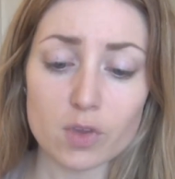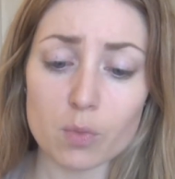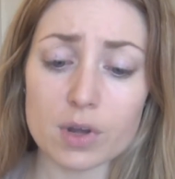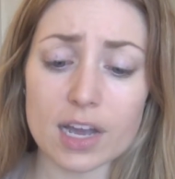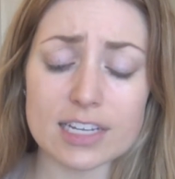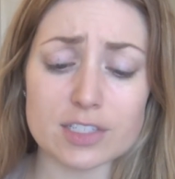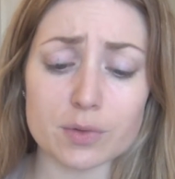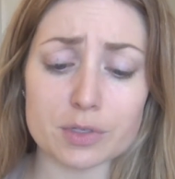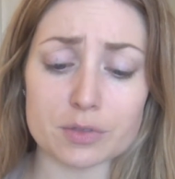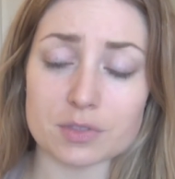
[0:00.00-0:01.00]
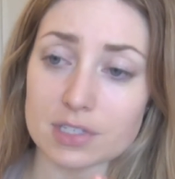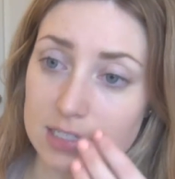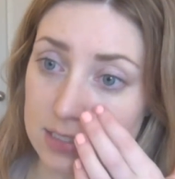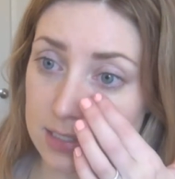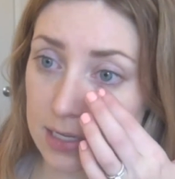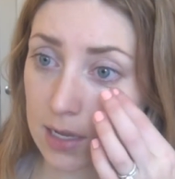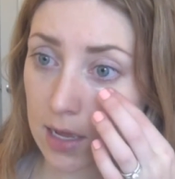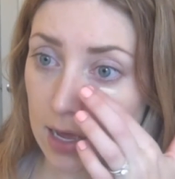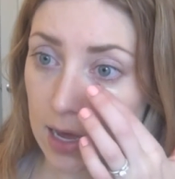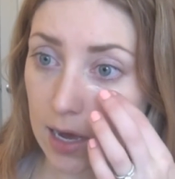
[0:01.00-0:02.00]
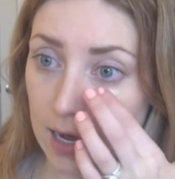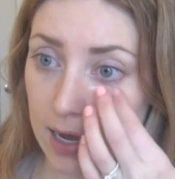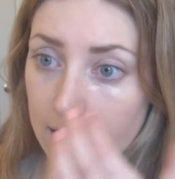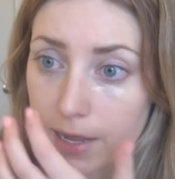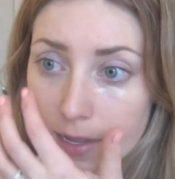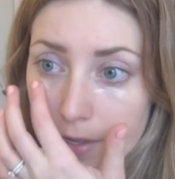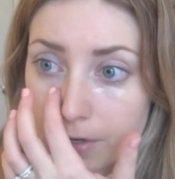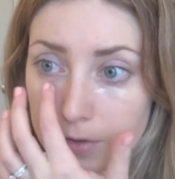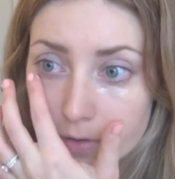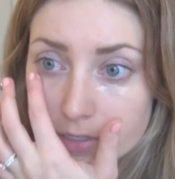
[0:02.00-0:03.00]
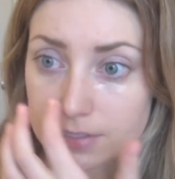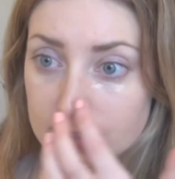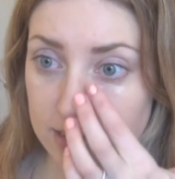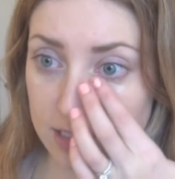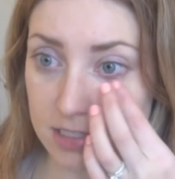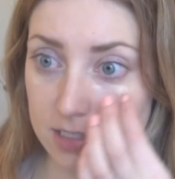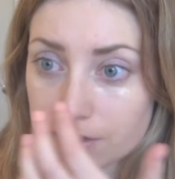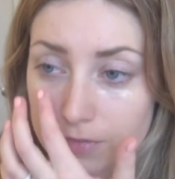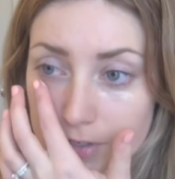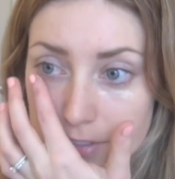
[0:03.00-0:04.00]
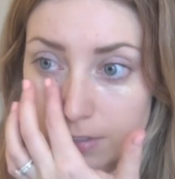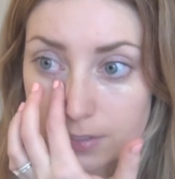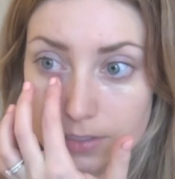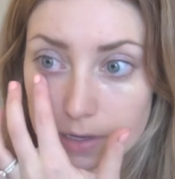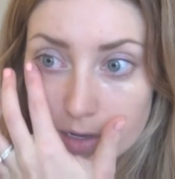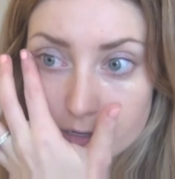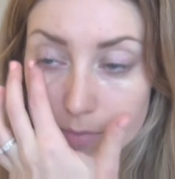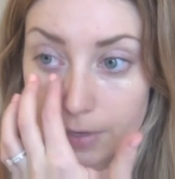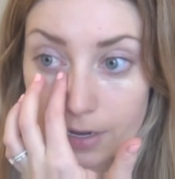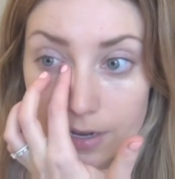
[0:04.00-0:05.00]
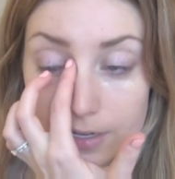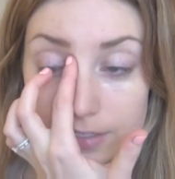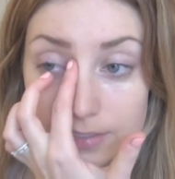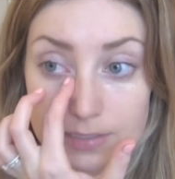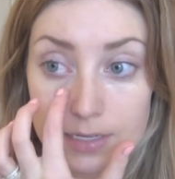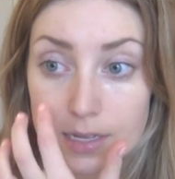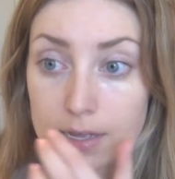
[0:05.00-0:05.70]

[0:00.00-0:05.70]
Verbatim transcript: When I don't use this, I notice such a difference under my eyes.